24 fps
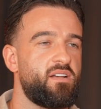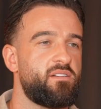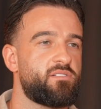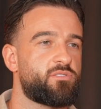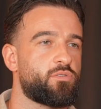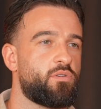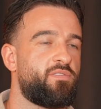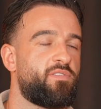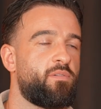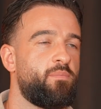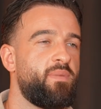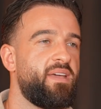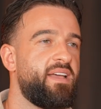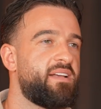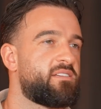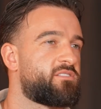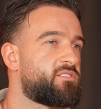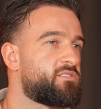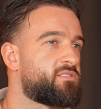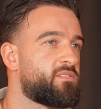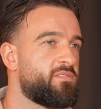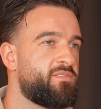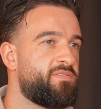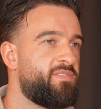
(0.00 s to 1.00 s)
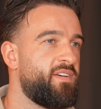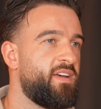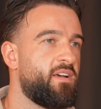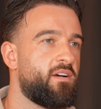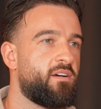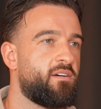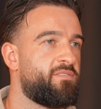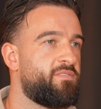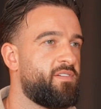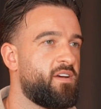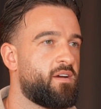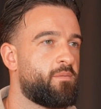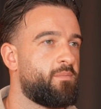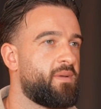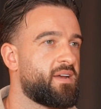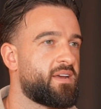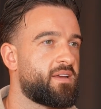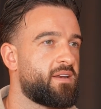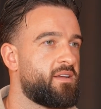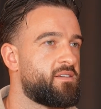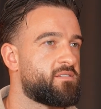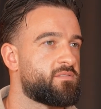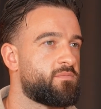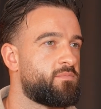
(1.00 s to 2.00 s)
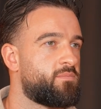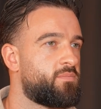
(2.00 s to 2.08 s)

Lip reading: So for me, it's just a fear mechanism